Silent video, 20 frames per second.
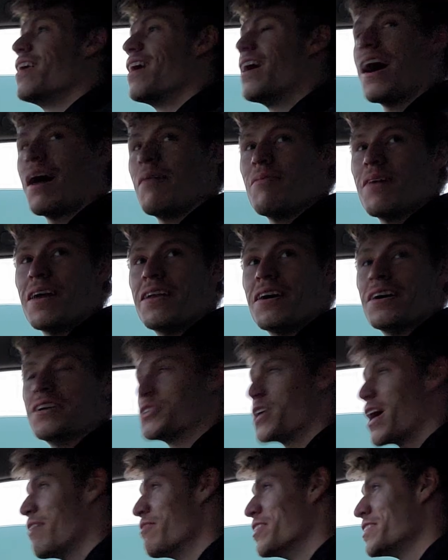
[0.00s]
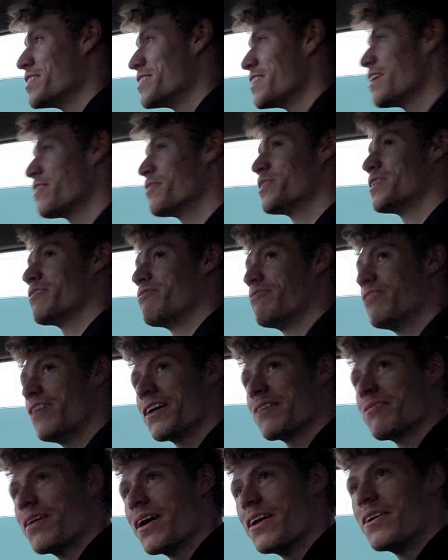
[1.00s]
I'm not done driving this thing. What the fuck
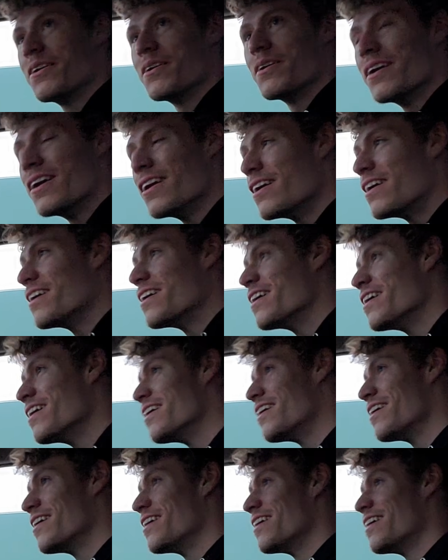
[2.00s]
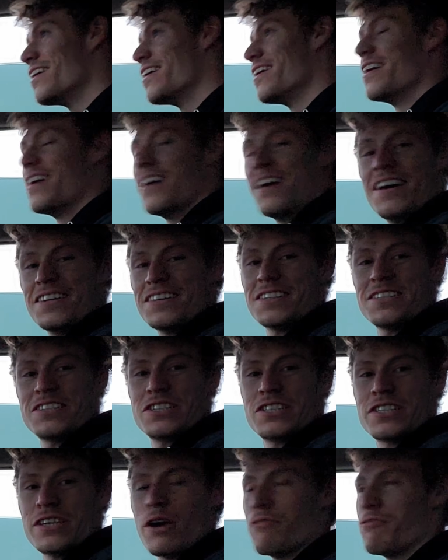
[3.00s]
am I doing? This is
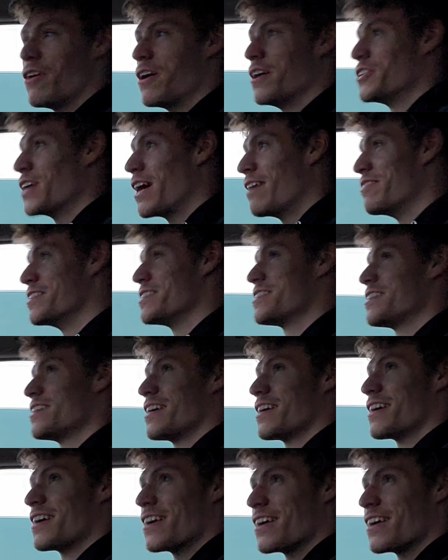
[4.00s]
just so fun driving this thing.